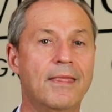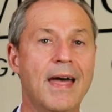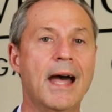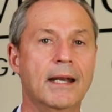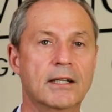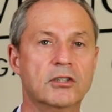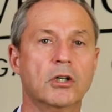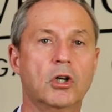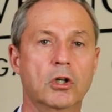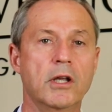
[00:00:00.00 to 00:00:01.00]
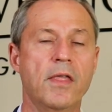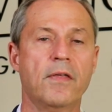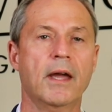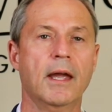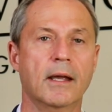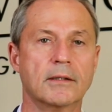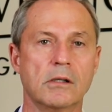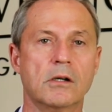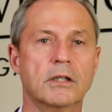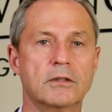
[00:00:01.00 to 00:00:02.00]
That is a good thing as
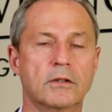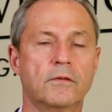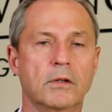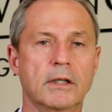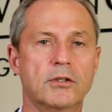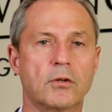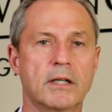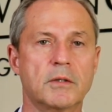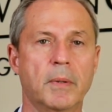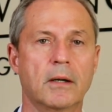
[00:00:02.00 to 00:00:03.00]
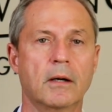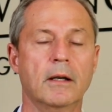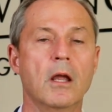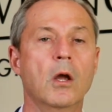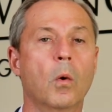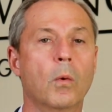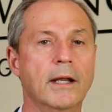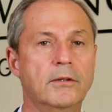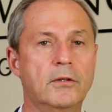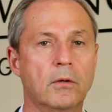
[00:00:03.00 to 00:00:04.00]
long as it's fully transparent. What
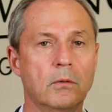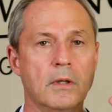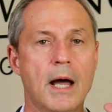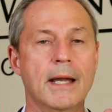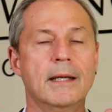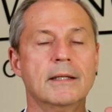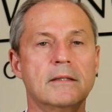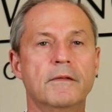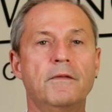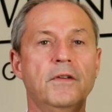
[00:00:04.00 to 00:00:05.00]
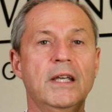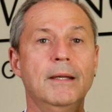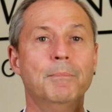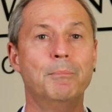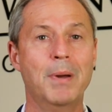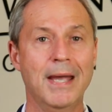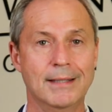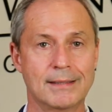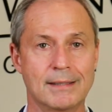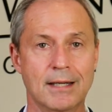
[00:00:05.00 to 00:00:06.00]
I don't like is the
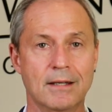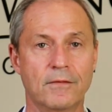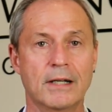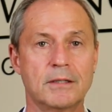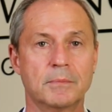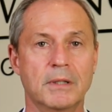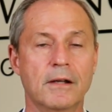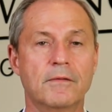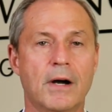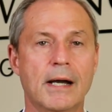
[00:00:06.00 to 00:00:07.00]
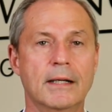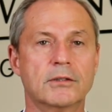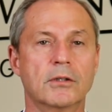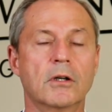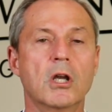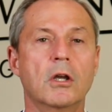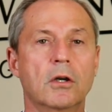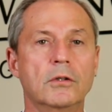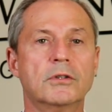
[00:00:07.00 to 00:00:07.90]
fee-based investment advisor who